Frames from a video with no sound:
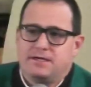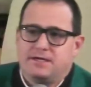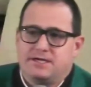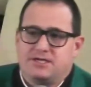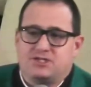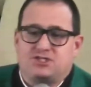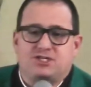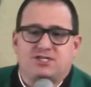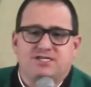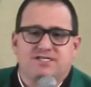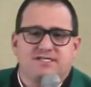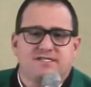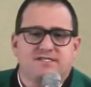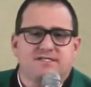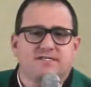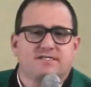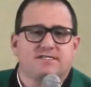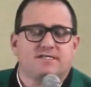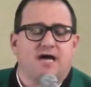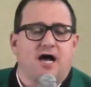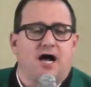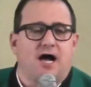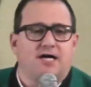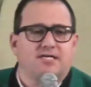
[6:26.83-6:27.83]
In
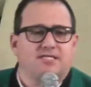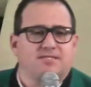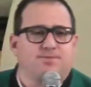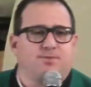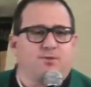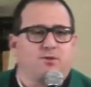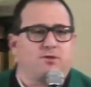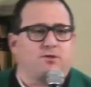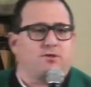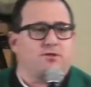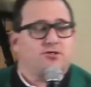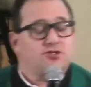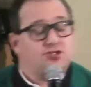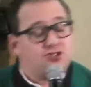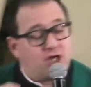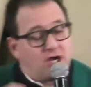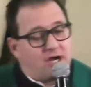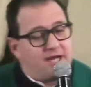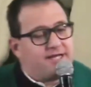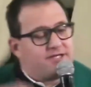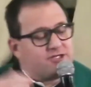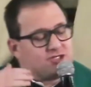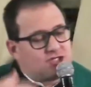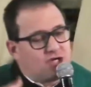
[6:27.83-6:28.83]
Jesus' gospel,
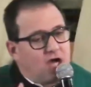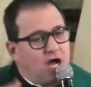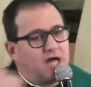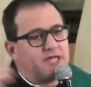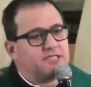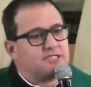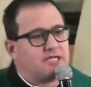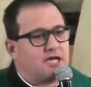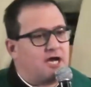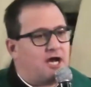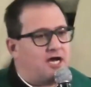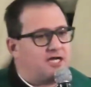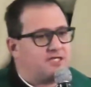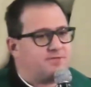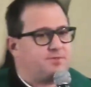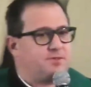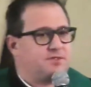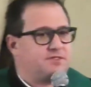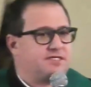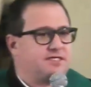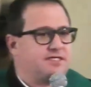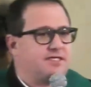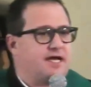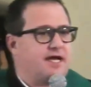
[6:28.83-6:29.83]
in John's
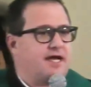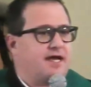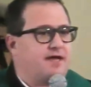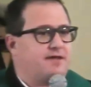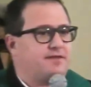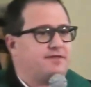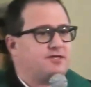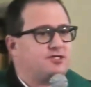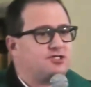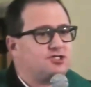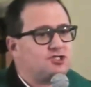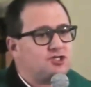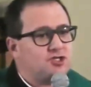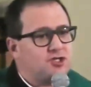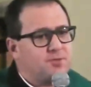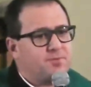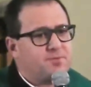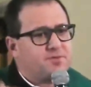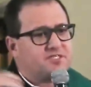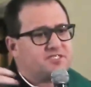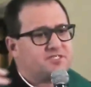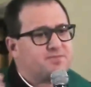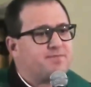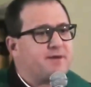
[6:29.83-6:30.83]
gospel today, there's two
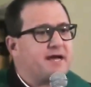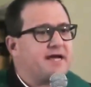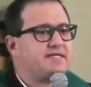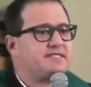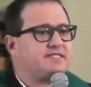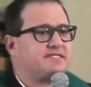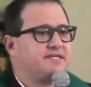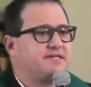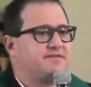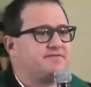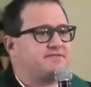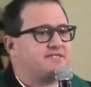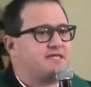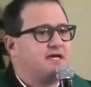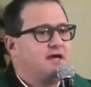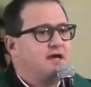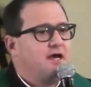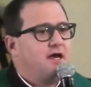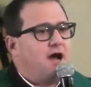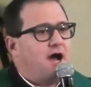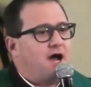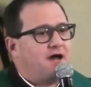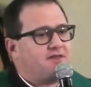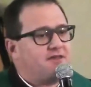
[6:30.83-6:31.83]
perspectives
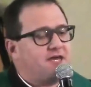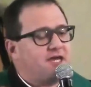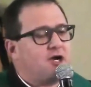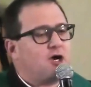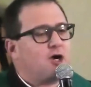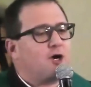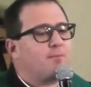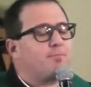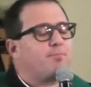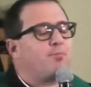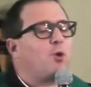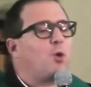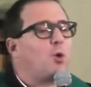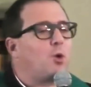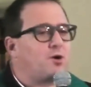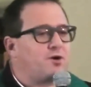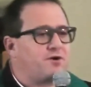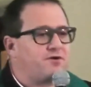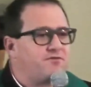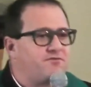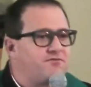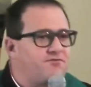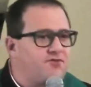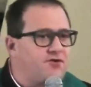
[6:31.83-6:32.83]
I think are
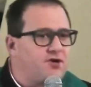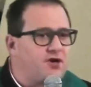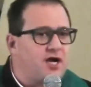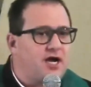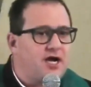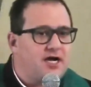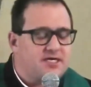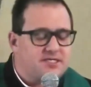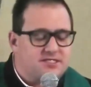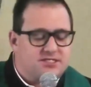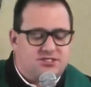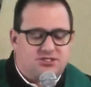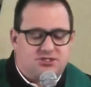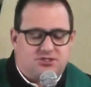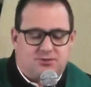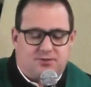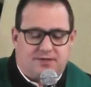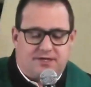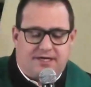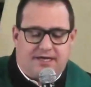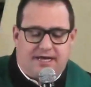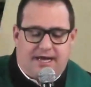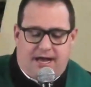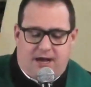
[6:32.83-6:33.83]
important for us to
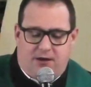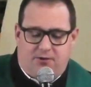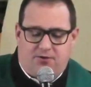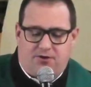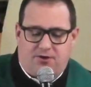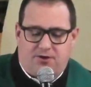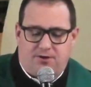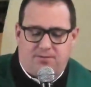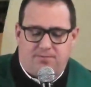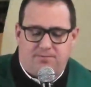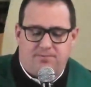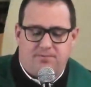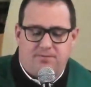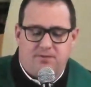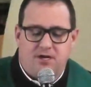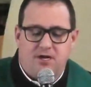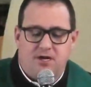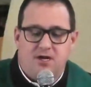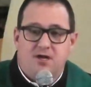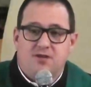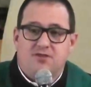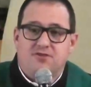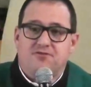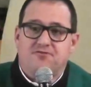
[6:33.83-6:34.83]
encounter.
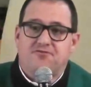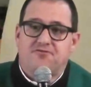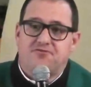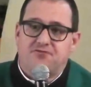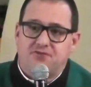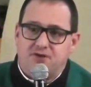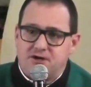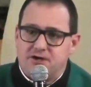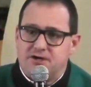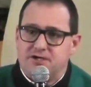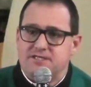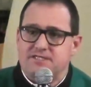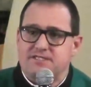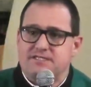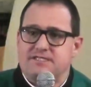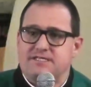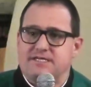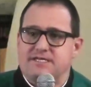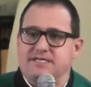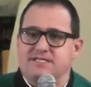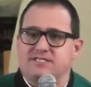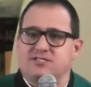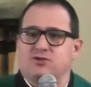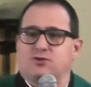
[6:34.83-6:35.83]
The first
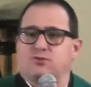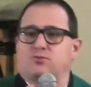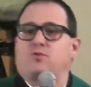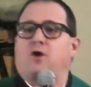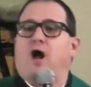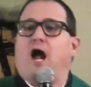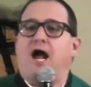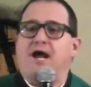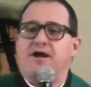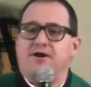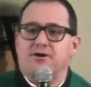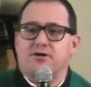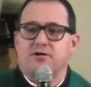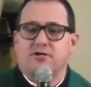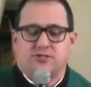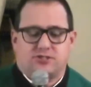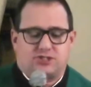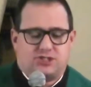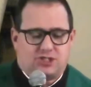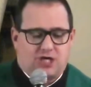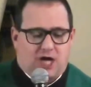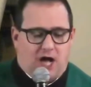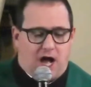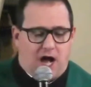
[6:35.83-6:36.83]
is the writer
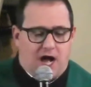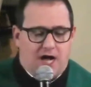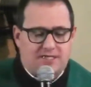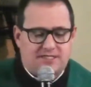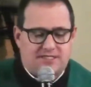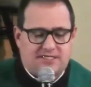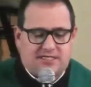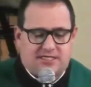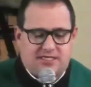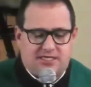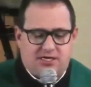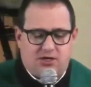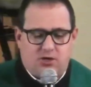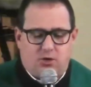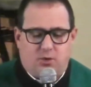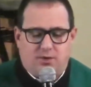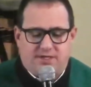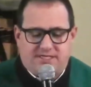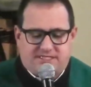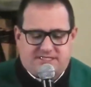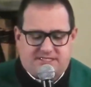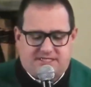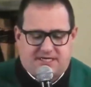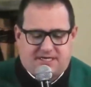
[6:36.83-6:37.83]
John's
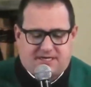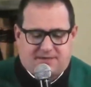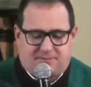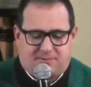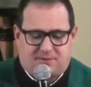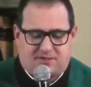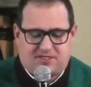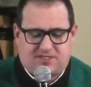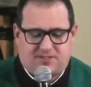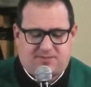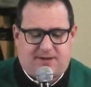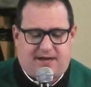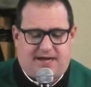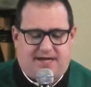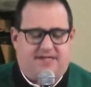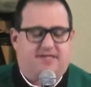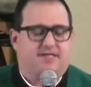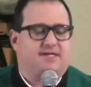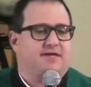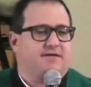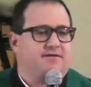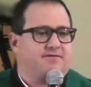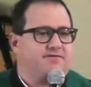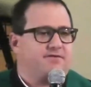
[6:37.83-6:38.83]
linguistic
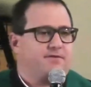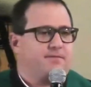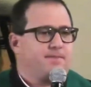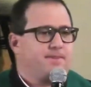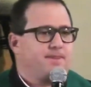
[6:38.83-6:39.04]
perspective.